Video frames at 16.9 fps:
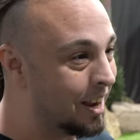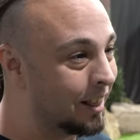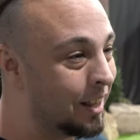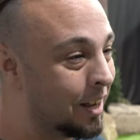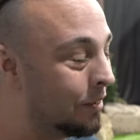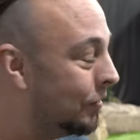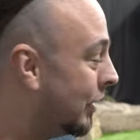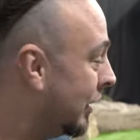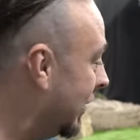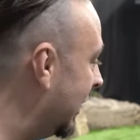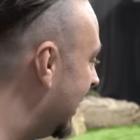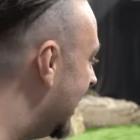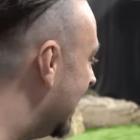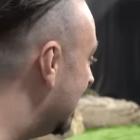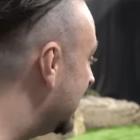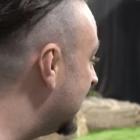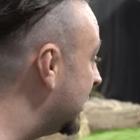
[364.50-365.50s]
I loved it.
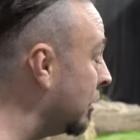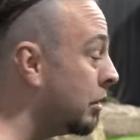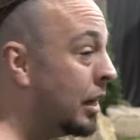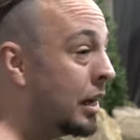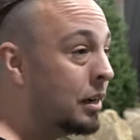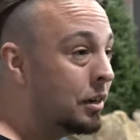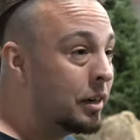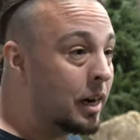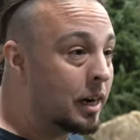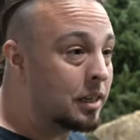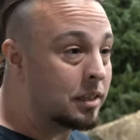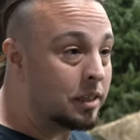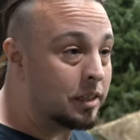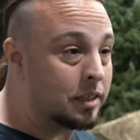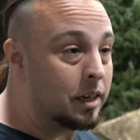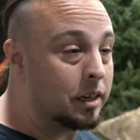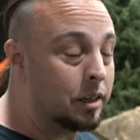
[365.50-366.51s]
I'm so glad you guys
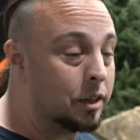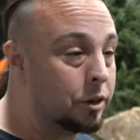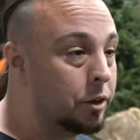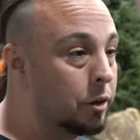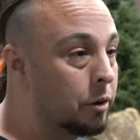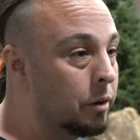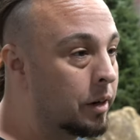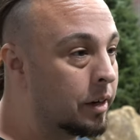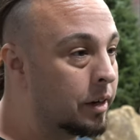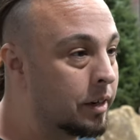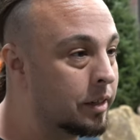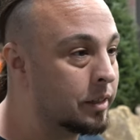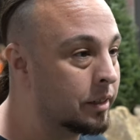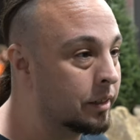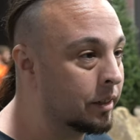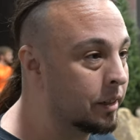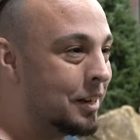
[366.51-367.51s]
decided to do it
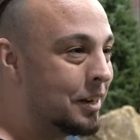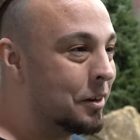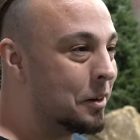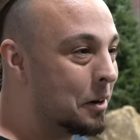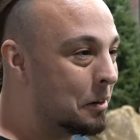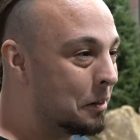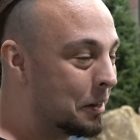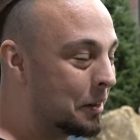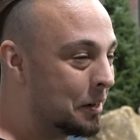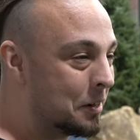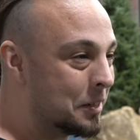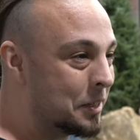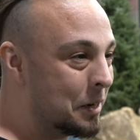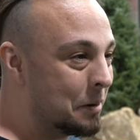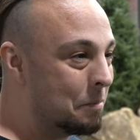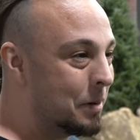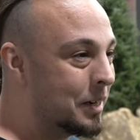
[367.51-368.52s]
because you can only learn
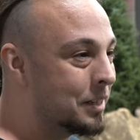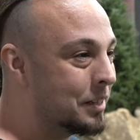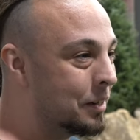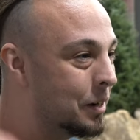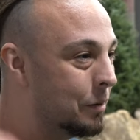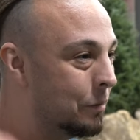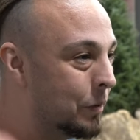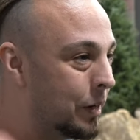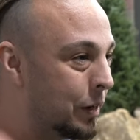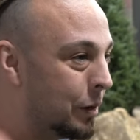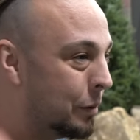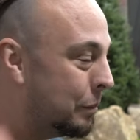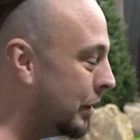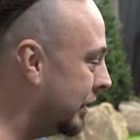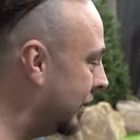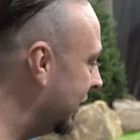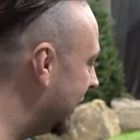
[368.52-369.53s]
so much on a video,
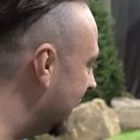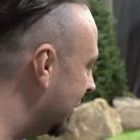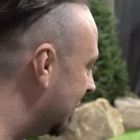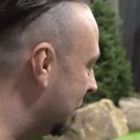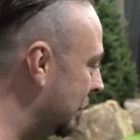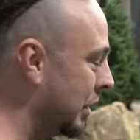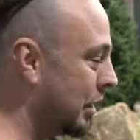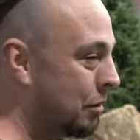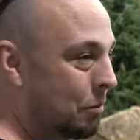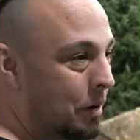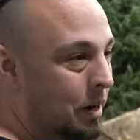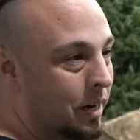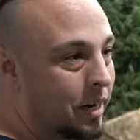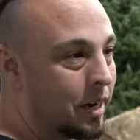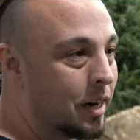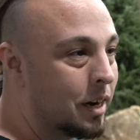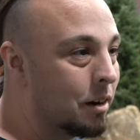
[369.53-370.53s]
but like being
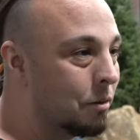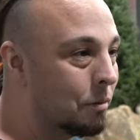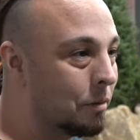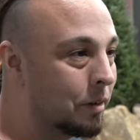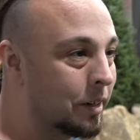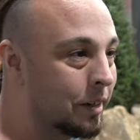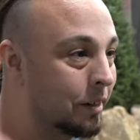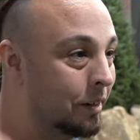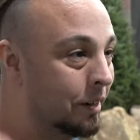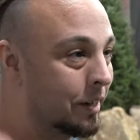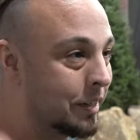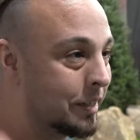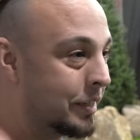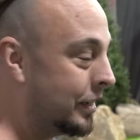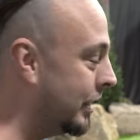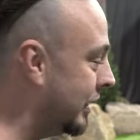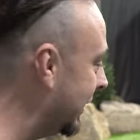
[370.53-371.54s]
right here
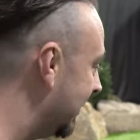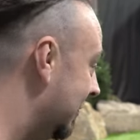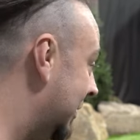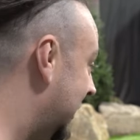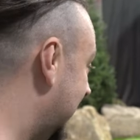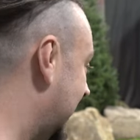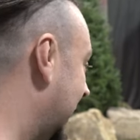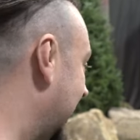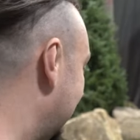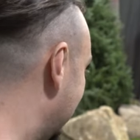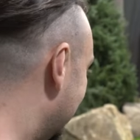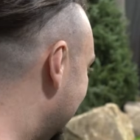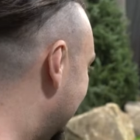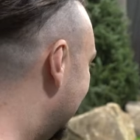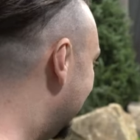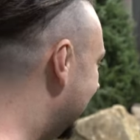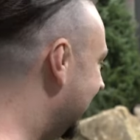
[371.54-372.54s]
and seeing this.
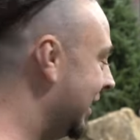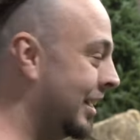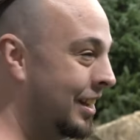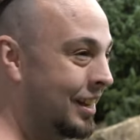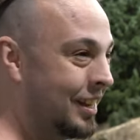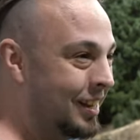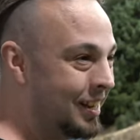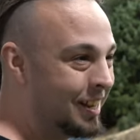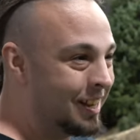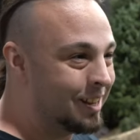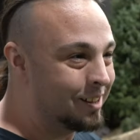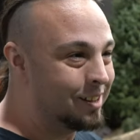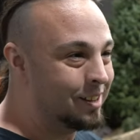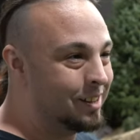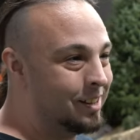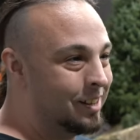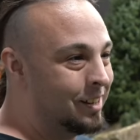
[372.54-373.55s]
Is your
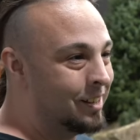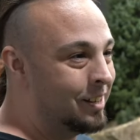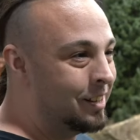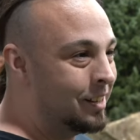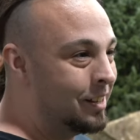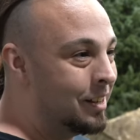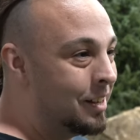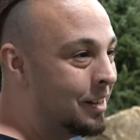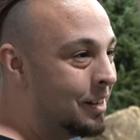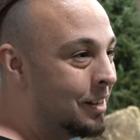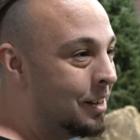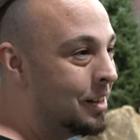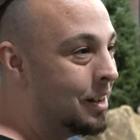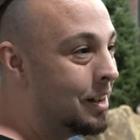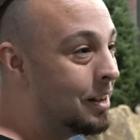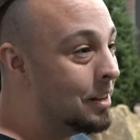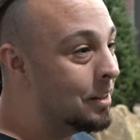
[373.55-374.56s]
confidence up, up
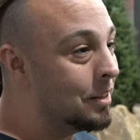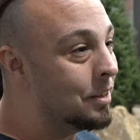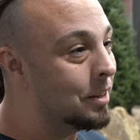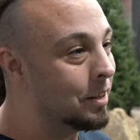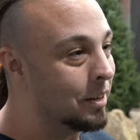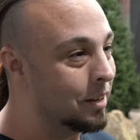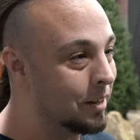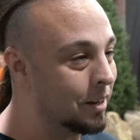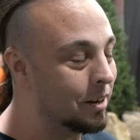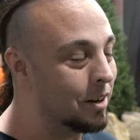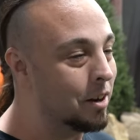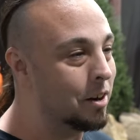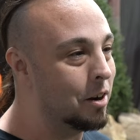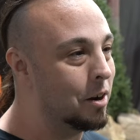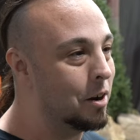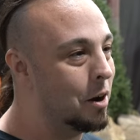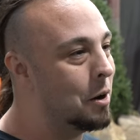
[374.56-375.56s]
higher than it was four hours
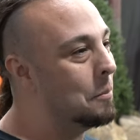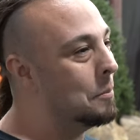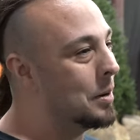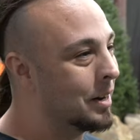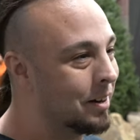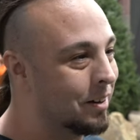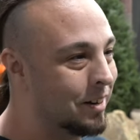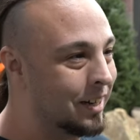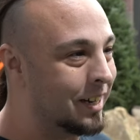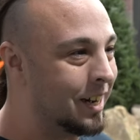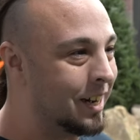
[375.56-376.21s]
ago? Oh my God,